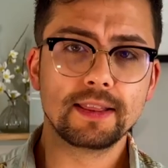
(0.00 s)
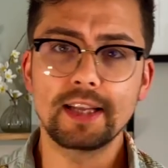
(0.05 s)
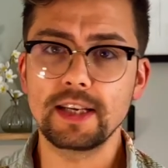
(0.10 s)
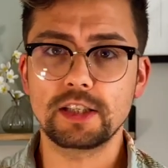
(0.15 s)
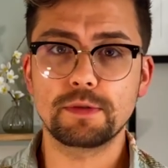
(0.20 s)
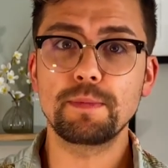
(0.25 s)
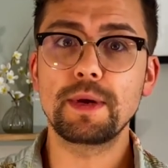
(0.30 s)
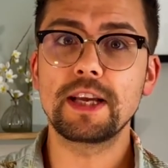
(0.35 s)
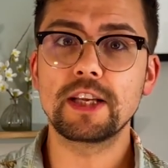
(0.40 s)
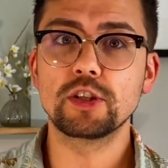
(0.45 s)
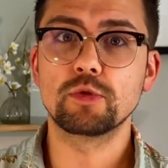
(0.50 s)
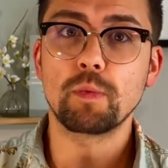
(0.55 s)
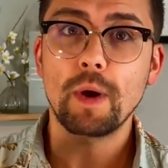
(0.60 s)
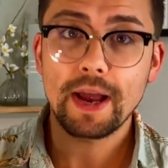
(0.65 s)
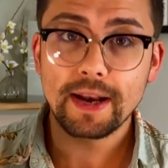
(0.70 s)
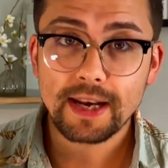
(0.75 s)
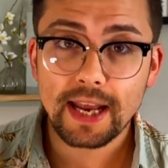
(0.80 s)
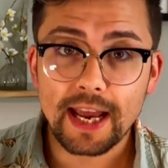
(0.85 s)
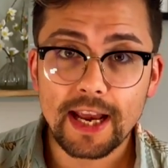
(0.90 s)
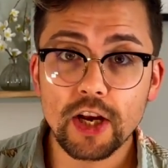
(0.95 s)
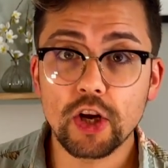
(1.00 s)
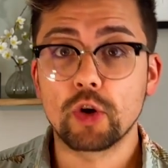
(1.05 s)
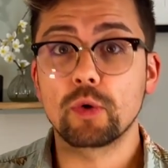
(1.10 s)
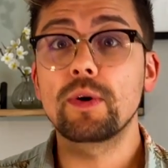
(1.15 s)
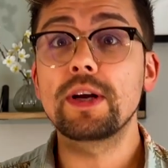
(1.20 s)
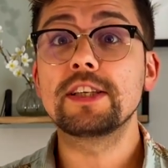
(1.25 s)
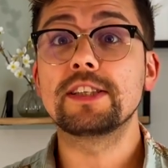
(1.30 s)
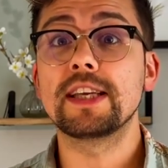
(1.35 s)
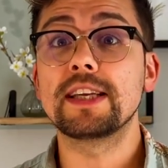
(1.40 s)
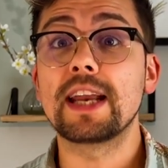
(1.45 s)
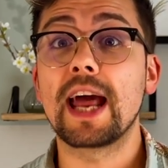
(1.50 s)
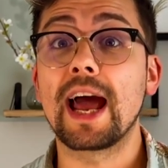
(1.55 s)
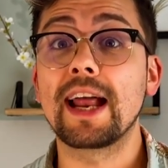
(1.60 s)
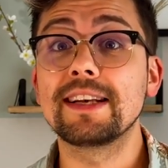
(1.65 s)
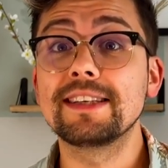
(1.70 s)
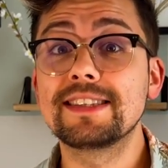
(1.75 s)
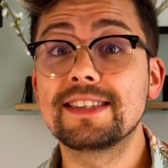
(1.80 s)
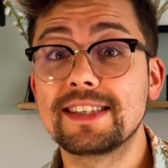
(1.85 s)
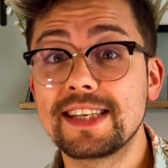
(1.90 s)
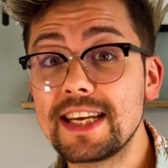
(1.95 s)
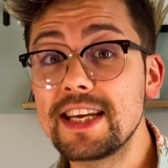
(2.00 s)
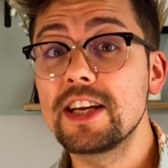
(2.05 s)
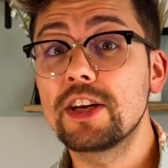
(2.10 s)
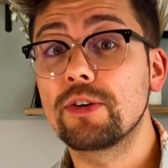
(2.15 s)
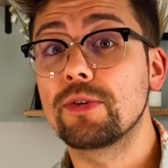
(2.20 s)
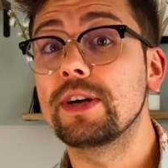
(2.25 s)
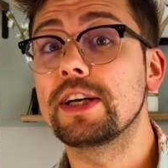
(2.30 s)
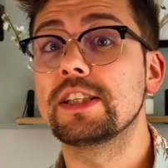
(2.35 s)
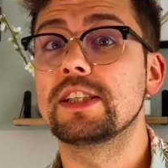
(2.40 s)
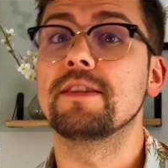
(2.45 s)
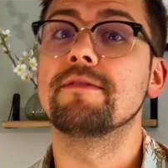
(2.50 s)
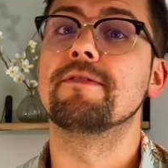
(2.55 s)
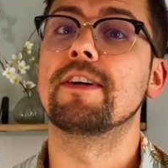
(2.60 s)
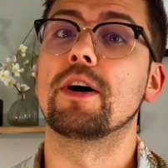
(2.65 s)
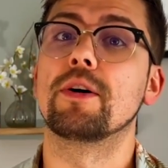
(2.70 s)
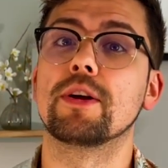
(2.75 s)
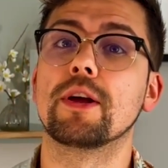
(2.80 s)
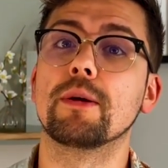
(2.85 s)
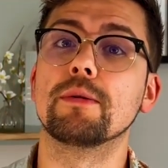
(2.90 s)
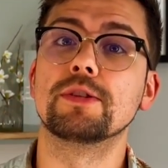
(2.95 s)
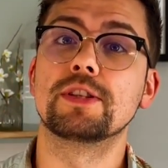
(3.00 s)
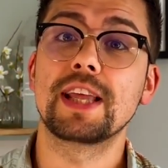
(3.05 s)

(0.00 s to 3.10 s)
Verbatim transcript: This means when increasing and decreasing values,